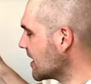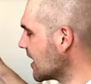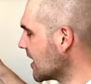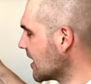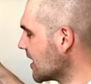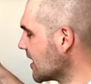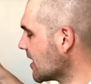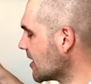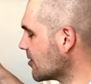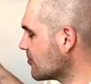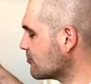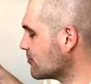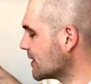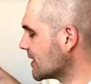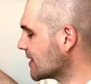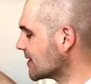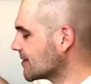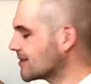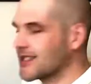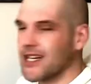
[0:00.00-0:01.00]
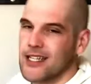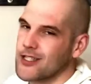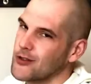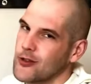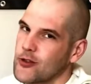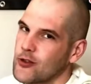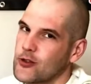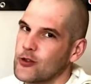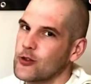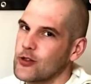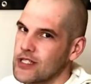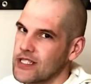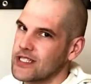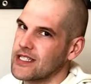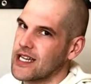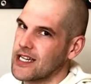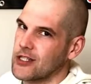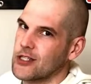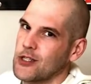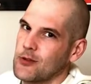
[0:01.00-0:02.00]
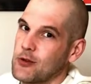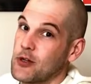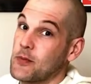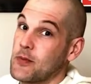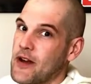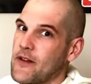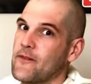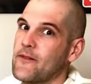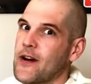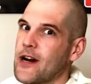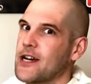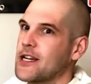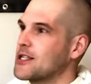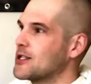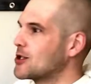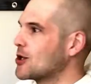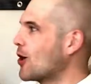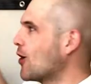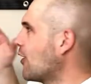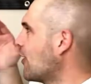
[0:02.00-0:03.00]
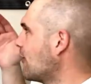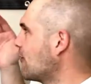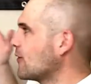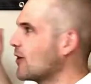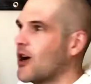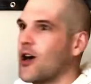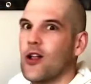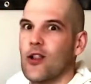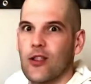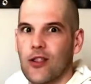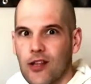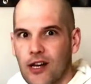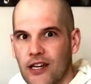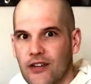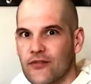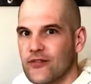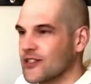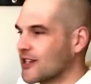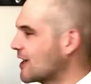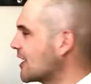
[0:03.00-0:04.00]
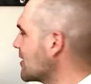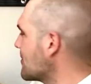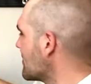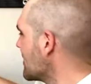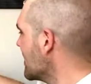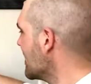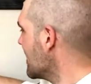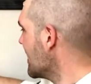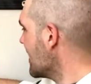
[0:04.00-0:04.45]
But that's not true. This is actually one of my finds of a lifetime.